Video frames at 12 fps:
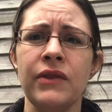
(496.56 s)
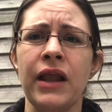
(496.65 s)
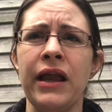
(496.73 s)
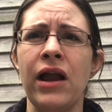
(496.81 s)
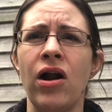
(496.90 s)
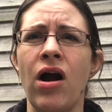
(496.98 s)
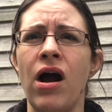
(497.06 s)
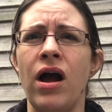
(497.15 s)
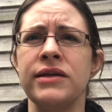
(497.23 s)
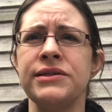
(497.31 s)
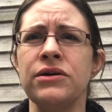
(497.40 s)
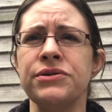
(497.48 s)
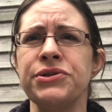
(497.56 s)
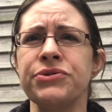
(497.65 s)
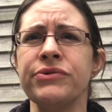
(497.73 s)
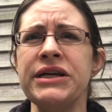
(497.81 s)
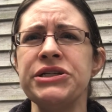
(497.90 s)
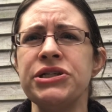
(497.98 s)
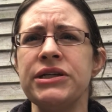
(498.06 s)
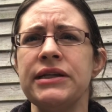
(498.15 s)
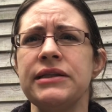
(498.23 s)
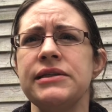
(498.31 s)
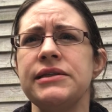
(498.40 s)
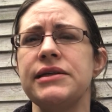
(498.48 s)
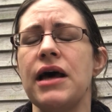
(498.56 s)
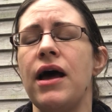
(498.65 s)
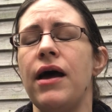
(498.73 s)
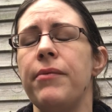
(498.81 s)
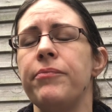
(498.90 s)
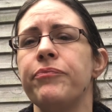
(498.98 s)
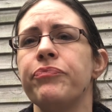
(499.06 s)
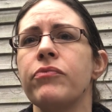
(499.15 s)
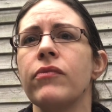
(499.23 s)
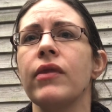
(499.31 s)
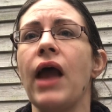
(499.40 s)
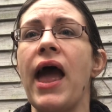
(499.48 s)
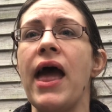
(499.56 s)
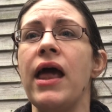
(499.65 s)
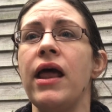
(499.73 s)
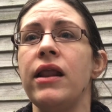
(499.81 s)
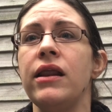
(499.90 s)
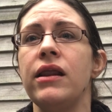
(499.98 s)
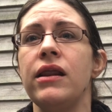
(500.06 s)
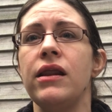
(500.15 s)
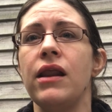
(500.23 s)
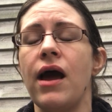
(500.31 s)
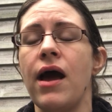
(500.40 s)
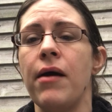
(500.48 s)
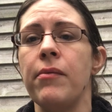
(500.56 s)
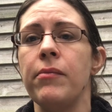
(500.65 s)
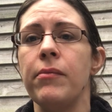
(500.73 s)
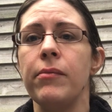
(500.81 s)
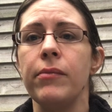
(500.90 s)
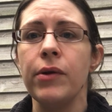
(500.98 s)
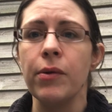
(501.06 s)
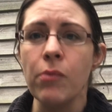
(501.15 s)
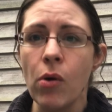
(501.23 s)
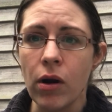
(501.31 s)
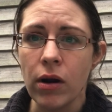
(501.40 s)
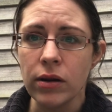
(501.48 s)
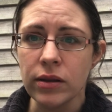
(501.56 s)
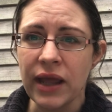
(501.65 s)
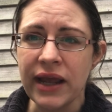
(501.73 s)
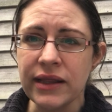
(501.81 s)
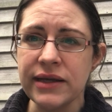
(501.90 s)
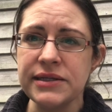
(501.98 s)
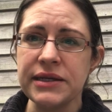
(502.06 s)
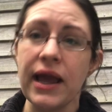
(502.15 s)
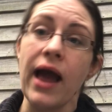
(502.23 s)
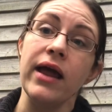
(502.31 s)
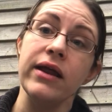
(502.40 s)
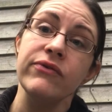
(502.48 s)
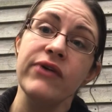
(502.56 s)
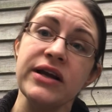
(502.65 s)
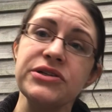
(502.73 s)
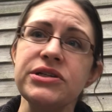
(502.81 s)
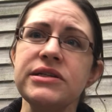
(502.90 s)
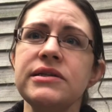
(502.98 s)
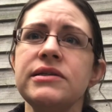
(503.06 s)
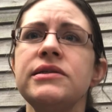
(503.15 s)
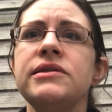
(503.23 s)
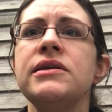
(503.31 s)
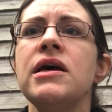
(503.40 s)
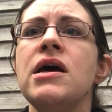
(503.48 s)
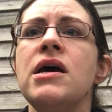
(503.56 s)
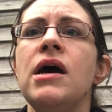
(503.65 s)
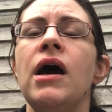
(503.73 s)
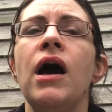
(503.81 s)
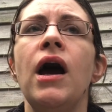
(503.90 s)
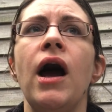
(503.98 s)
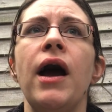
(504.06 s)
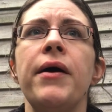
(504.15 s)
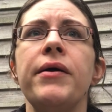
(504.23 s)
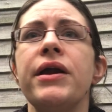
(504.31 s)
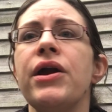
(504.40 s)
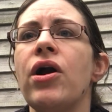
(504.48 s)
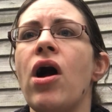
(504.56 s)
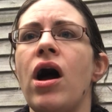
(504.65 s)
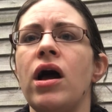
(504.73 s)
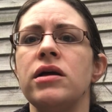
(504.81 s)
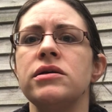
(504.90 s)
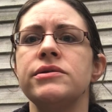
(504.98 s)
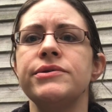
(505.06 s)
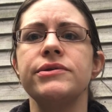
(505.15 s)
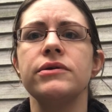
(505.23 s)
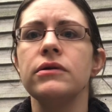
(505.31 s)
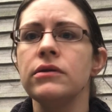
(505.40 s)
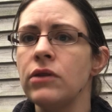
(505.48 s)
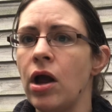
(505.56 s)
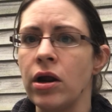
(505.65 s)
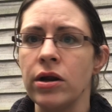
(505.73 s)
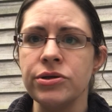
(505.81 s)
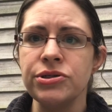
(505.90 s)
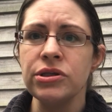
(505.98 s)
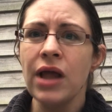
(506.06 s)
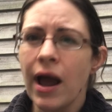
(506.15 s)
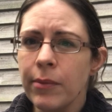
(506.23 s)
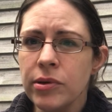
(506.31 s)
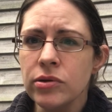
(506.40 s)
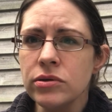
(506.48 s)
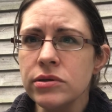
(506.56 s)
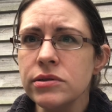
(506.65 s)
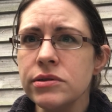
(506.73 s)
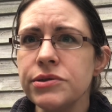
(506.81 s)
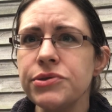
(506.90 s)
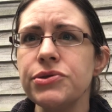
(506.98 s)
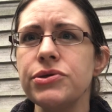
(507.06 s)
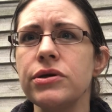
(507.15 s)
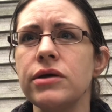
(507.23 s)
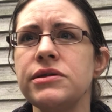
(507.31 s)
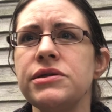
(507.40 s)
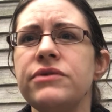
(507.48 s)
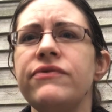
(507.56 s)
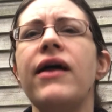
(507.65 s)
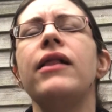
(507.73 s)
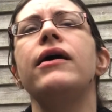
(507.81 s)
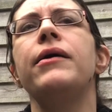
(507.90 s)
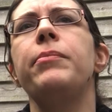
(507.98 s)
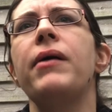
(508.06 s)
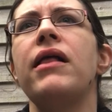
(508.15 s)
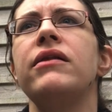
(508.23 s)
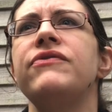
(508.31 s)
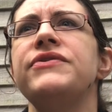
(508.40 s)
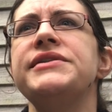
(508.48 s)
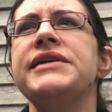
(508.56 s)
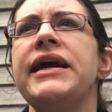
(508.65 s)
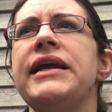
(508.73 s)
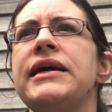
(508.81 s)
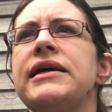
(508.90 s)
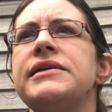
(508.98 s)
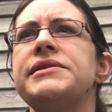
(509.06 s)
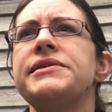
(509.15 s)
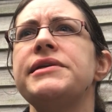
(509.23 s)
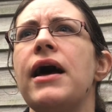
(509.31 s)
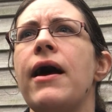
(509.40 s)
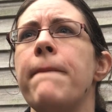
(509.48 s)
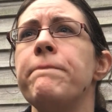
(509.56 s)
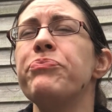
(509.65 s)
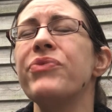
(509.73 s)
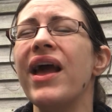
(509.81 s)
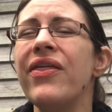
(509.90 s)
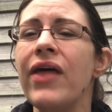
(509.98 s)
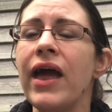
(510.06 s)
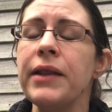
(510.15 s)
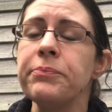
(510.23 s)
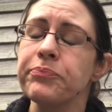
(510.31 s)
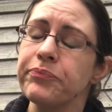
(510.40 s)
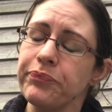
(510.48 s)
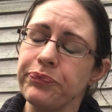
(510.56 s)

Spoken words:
It can cause ulcerations, and you're more likely to get infections. It can cause large lobules to develop, elephantitis, and then